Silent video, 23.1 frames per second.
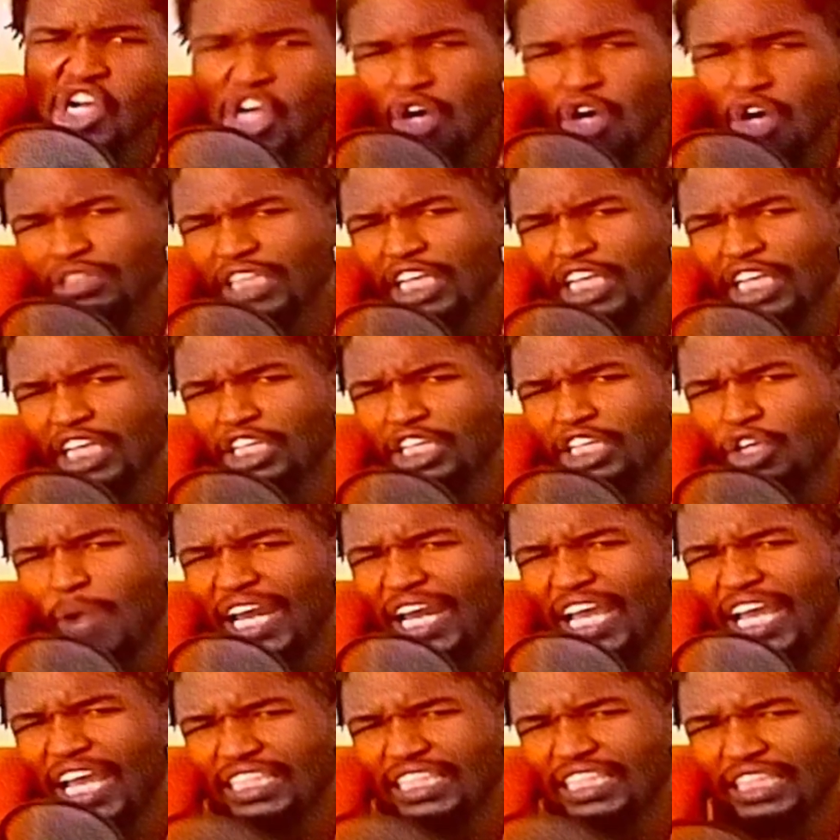and take your white
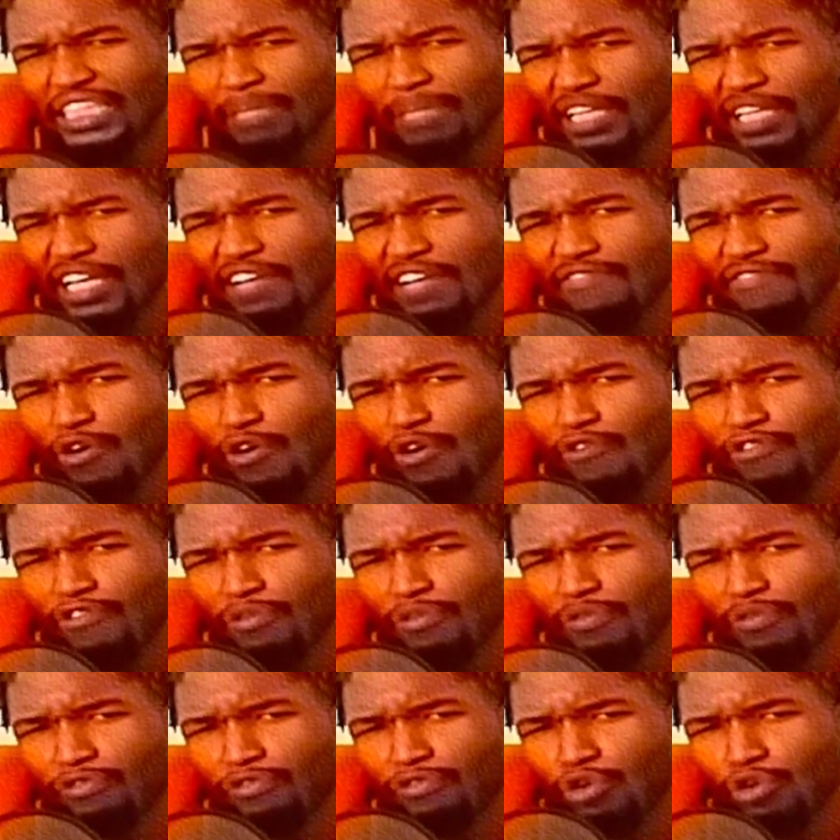ass up there and vote
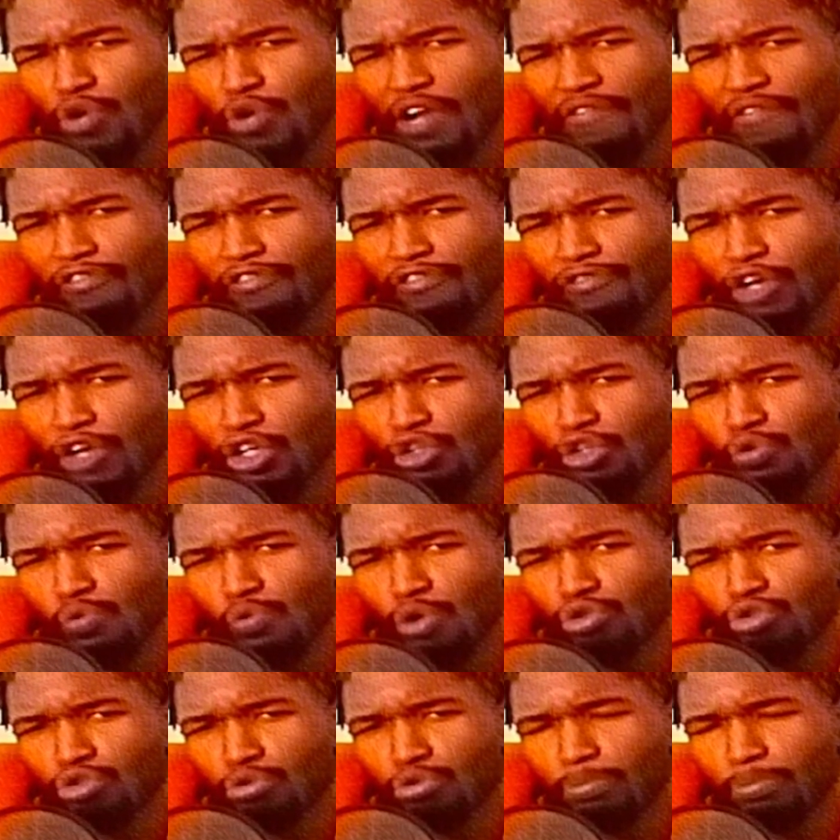for whoever the fuck you want to,
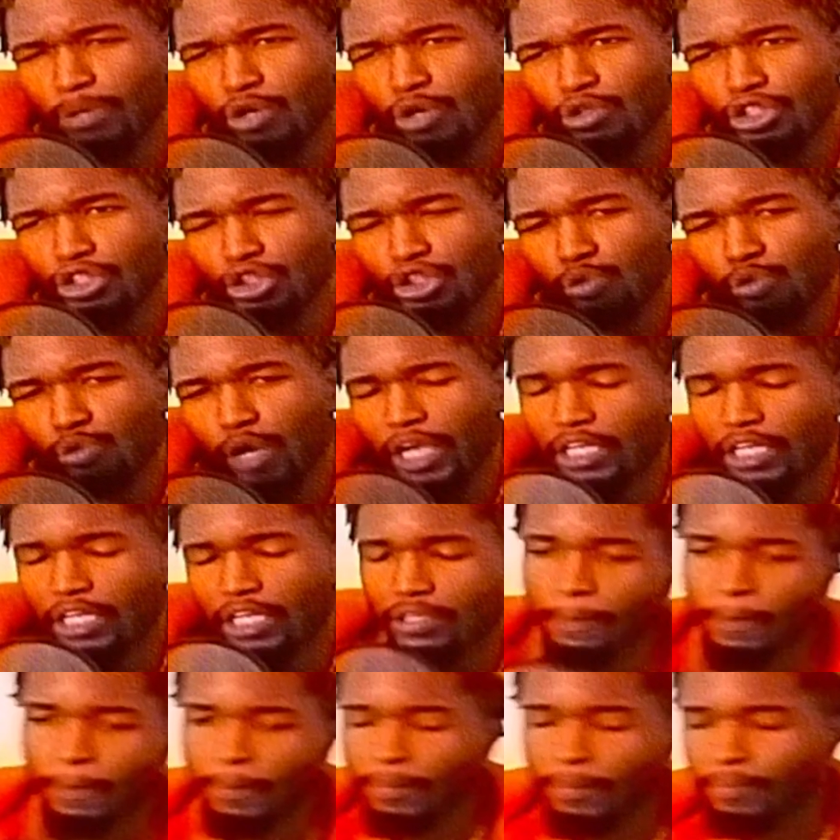bro. It's your right.
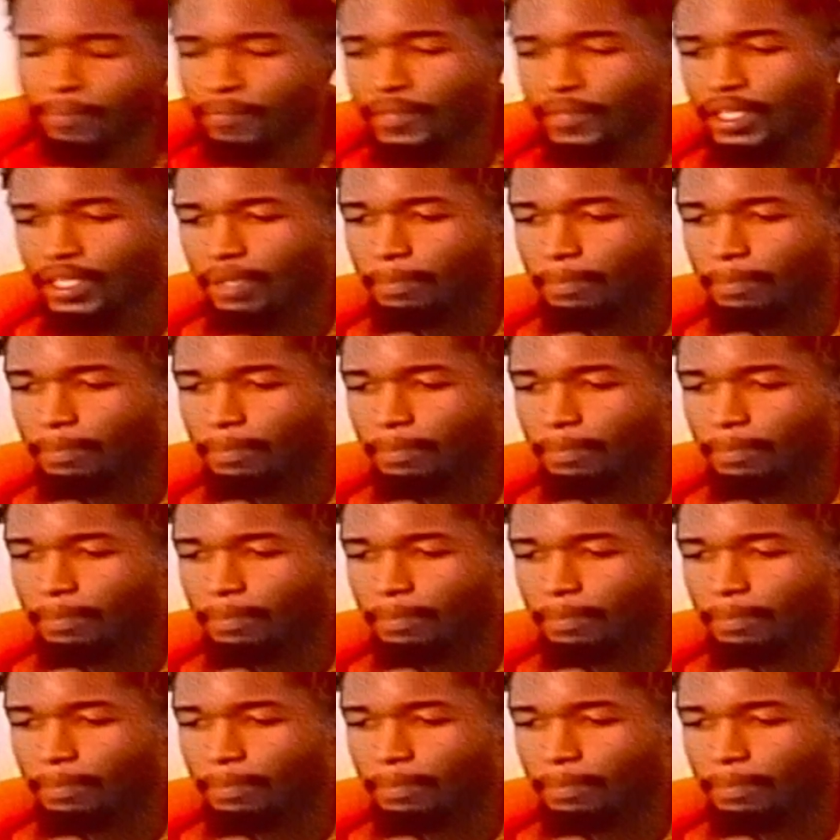But